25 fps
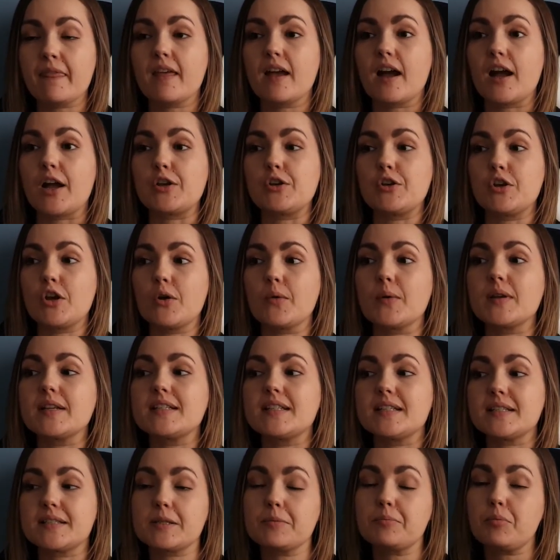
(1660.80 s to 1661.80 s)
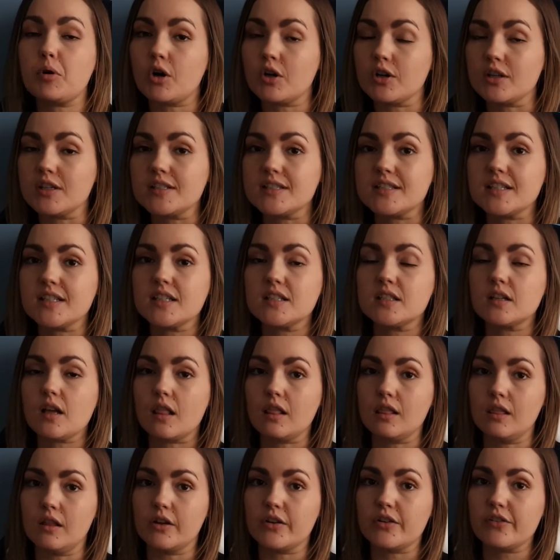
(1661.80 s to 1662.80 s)
I know it disappointed
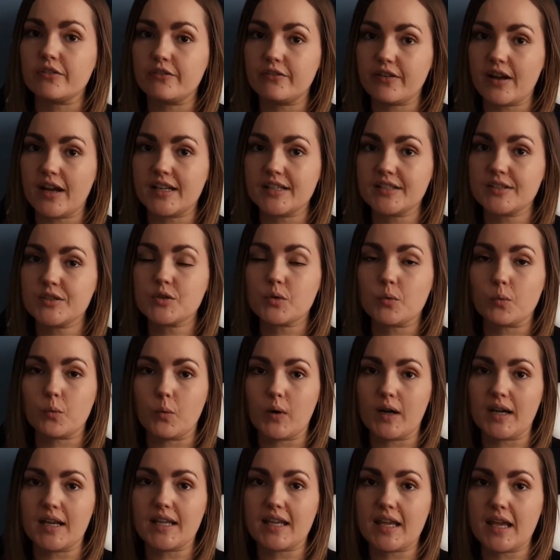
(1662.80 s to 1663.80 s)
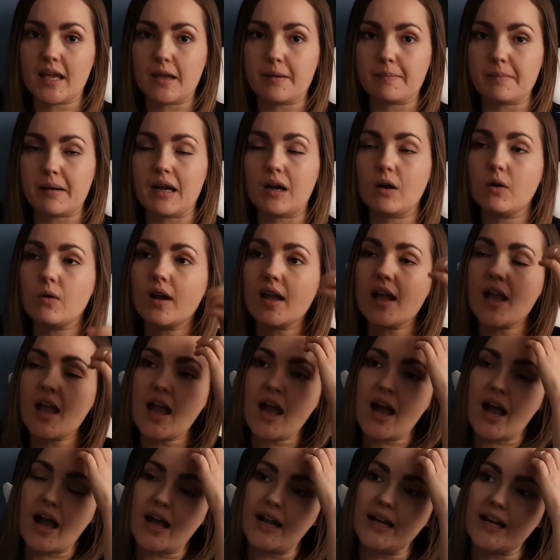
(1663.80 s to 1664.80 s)
a lot of fans when it came out,
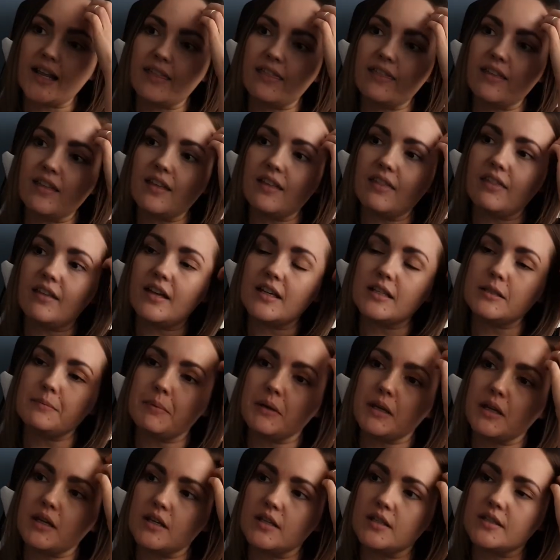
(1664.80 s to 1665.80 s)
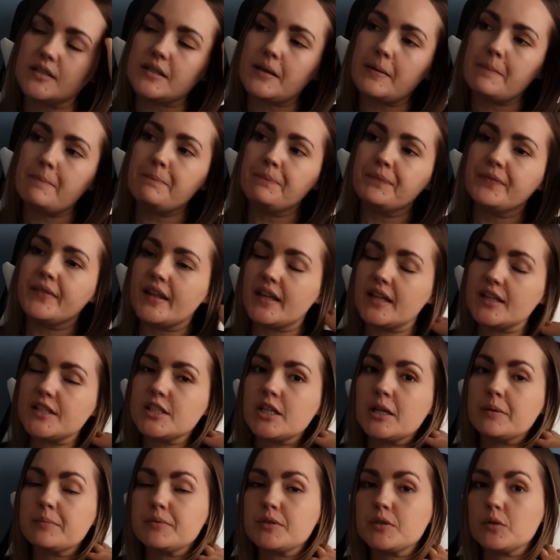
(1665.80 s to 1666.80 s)
and I think that is because It
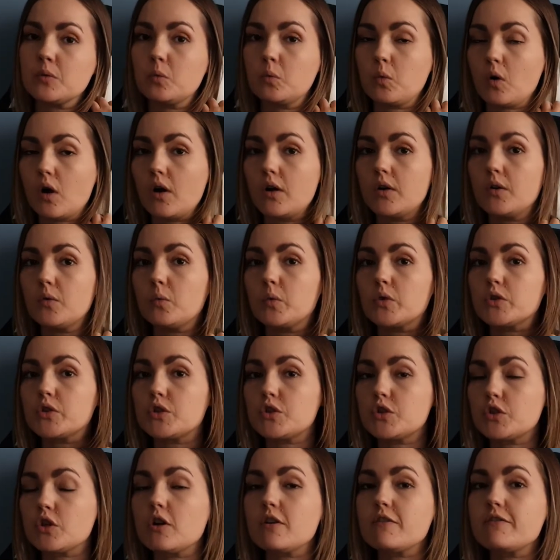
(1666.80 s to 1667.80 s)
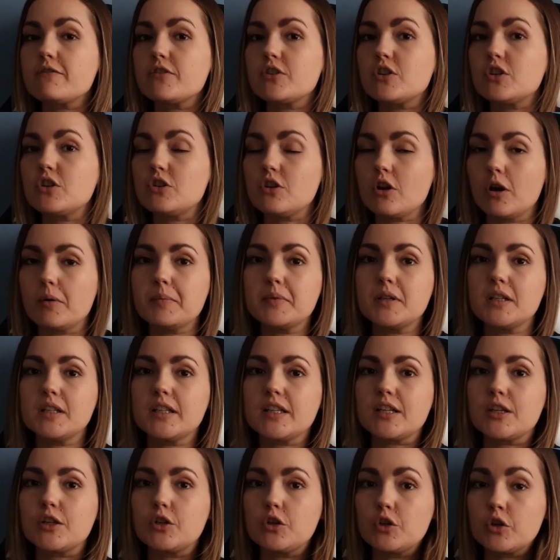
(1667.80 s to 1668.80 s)
Chapter 1 was so
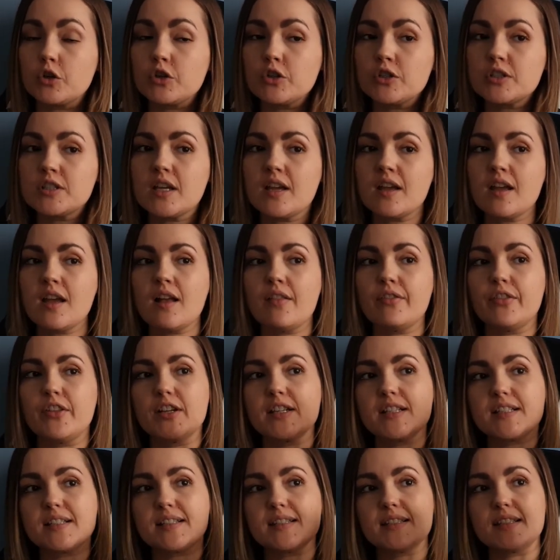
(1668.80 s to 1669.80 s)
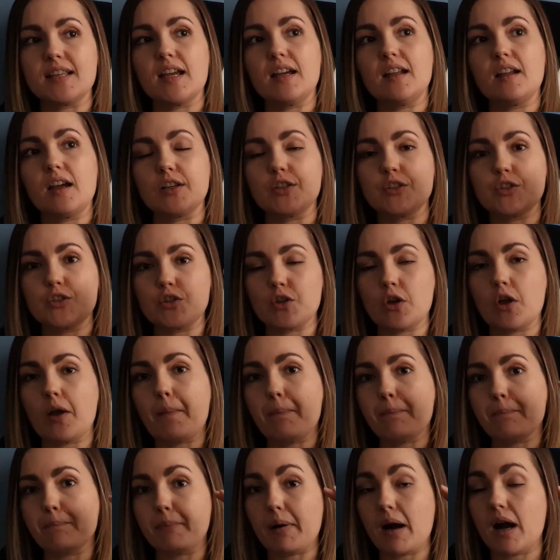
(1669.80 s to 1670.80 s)
phenomenally good that it set a
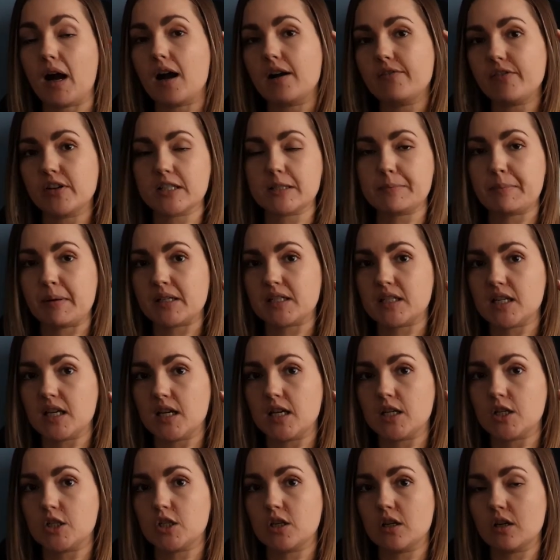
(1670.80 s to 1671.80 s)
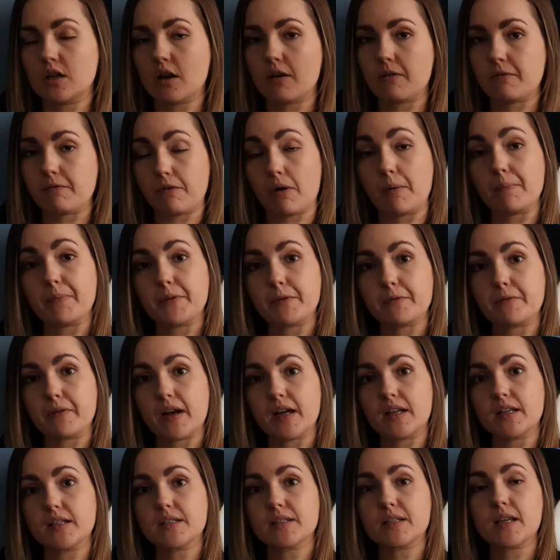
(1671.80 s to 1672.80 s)
certain bar of expectation from the
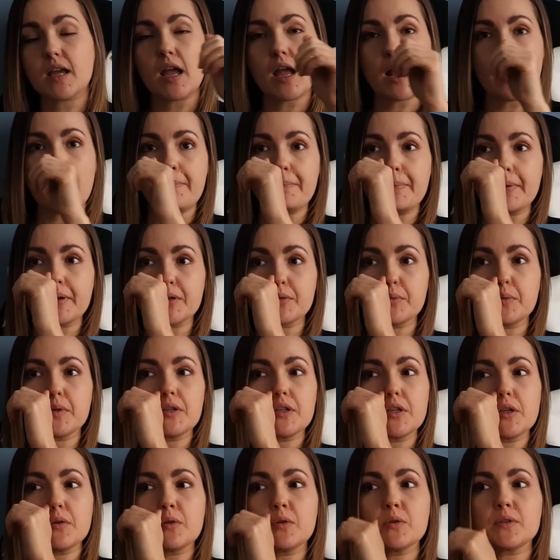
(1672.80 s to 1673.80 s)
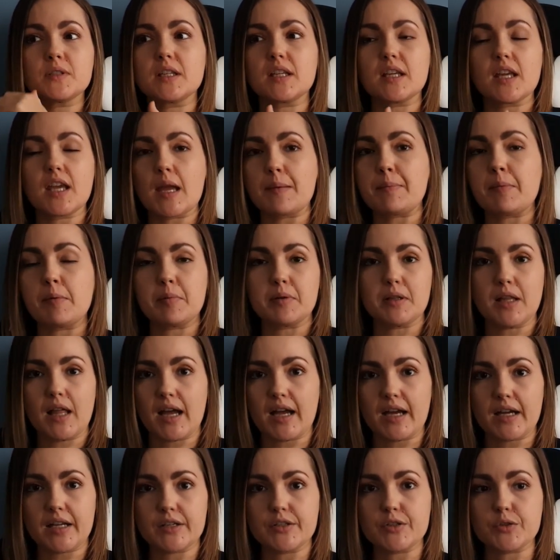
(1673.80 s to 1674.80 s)
fans, because we knew it was in capable
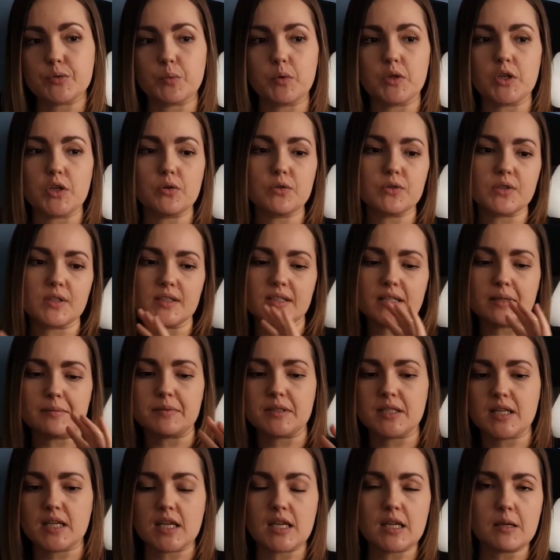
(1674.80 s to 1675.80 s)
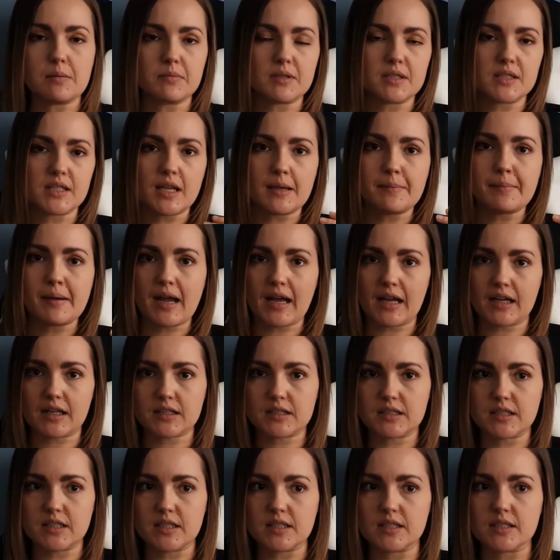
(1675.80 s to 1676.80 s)
hands, we knew it's the same team, the same
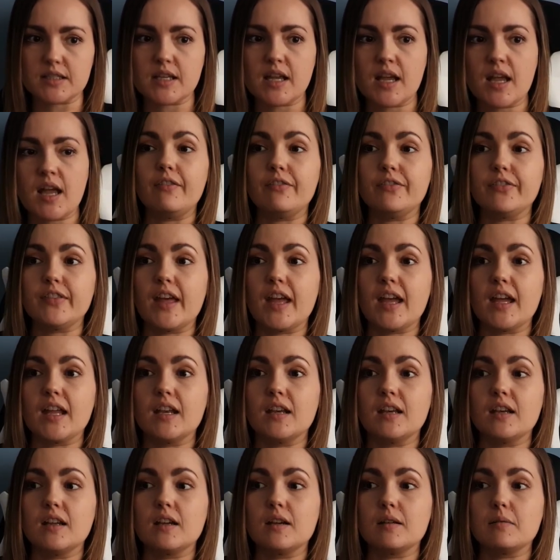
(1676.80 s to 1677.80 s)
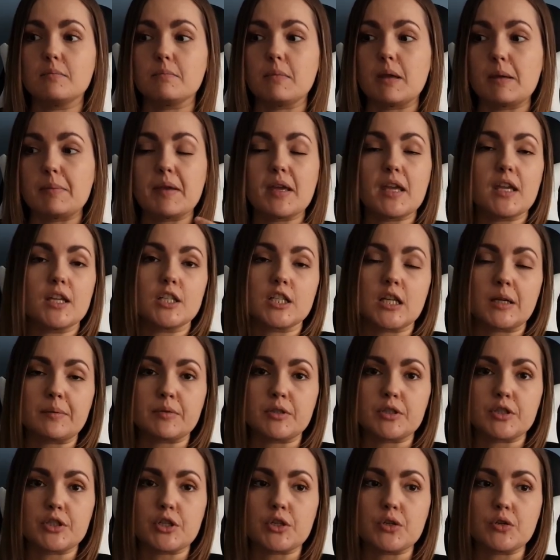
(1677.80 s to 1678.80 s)
actors, and then maybe It
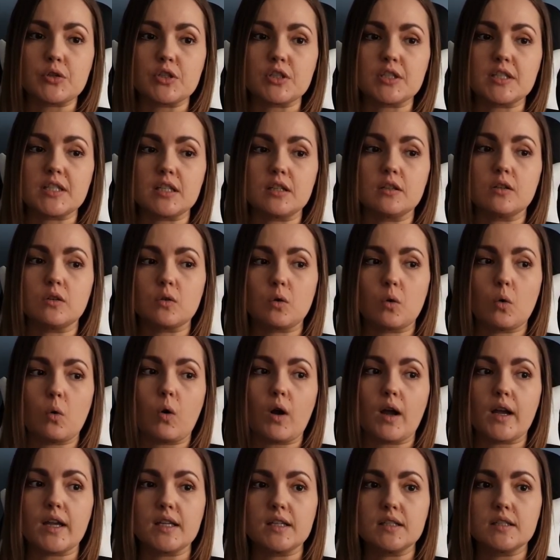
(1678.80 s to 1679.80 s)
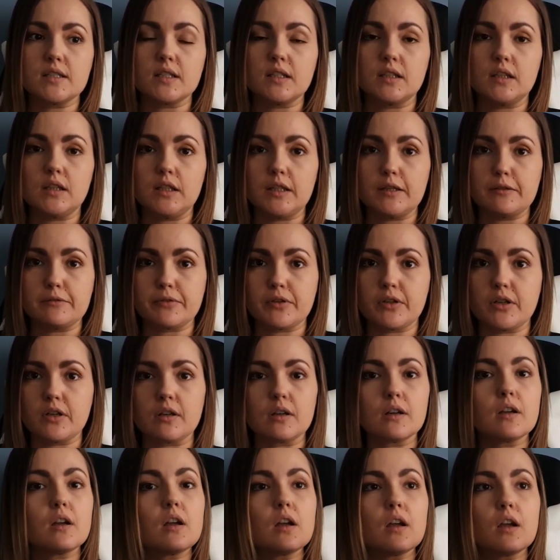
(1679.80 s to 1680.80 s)
Chapter 2 just didn't quite deliver,